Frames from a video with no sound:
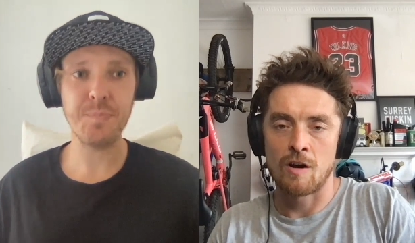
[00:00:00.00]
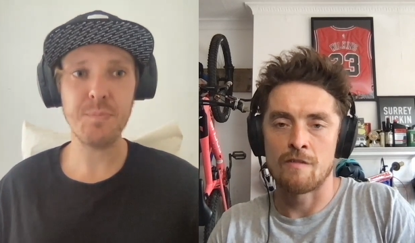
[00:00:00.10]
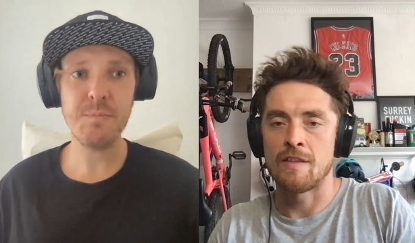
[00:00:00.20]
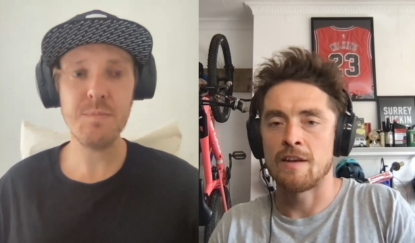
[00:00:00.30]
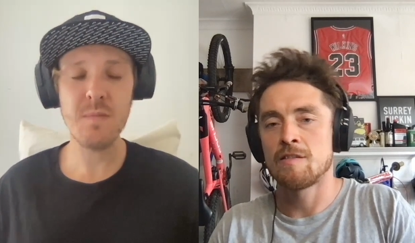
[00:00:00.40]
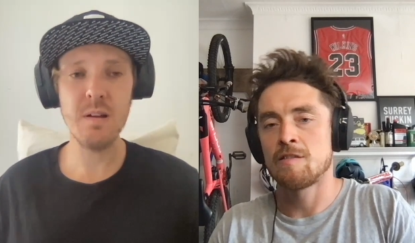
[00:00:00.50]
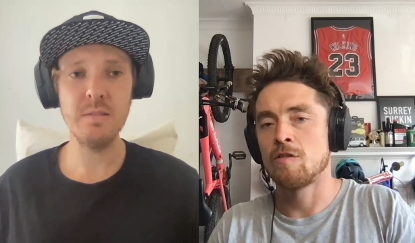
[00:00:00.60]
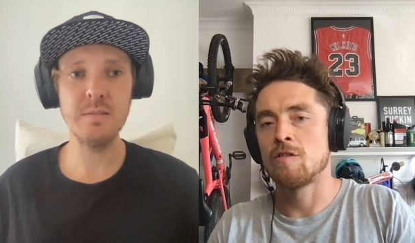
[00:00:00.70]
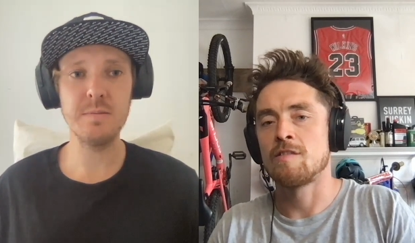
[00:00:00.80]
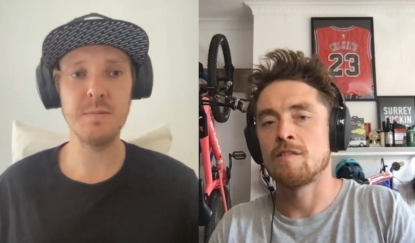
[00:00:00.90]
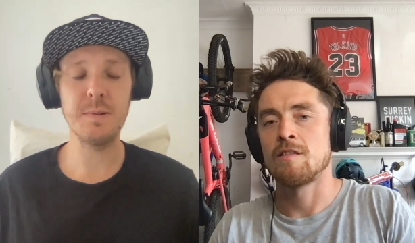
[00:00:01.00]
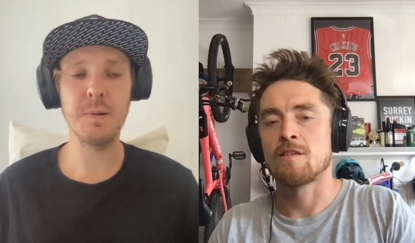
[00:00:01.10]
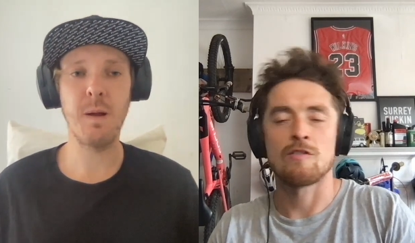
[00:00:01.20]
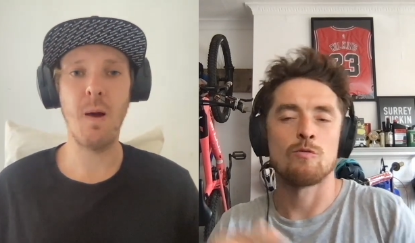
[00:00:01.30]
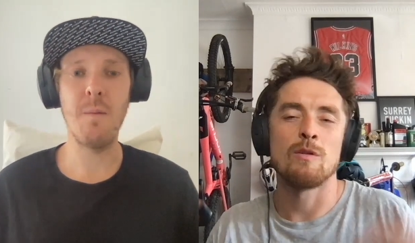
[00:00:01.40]
Speaker 1: And then as soon as,
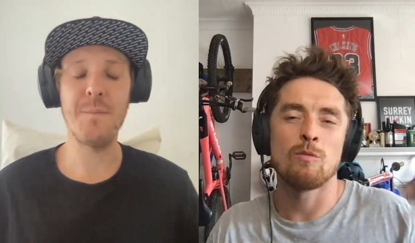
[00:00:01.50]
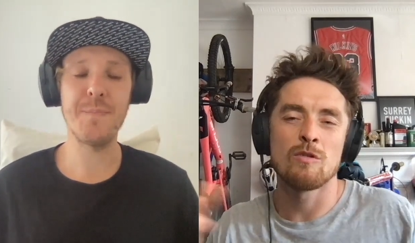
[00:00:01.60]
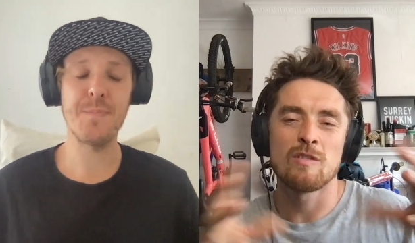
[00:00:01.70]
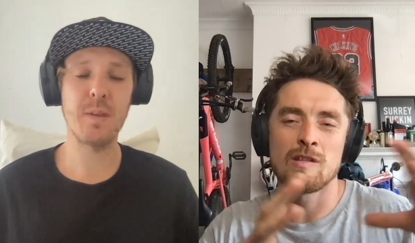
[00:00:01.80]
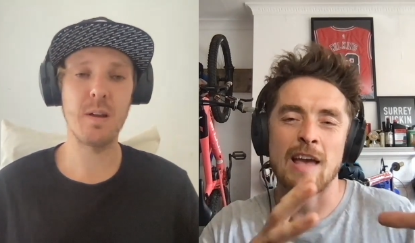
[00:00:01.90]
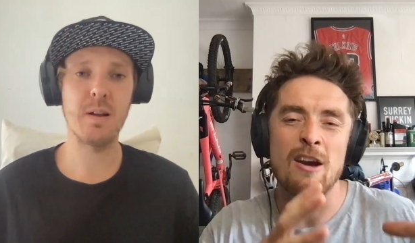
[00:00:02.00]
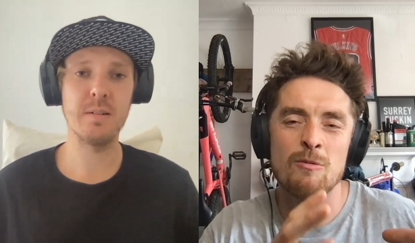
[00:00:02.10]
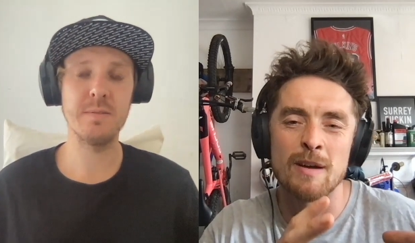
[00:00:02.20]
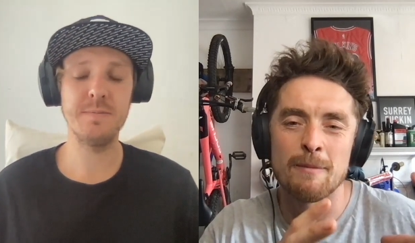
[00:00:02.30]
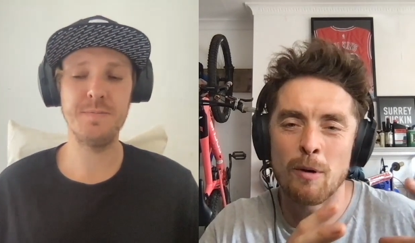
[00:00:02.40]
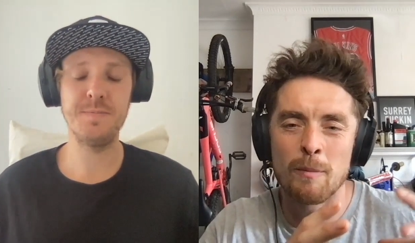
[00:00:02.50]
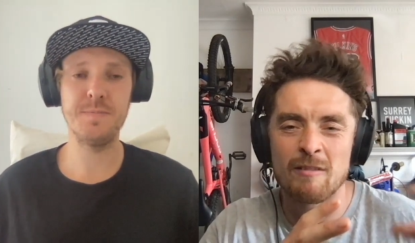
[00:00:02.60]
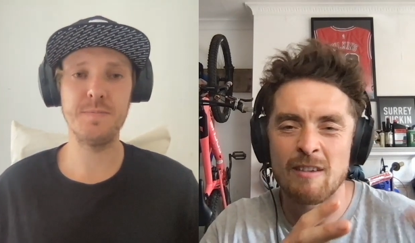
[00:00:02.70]
because all it was is a helmet bombing around a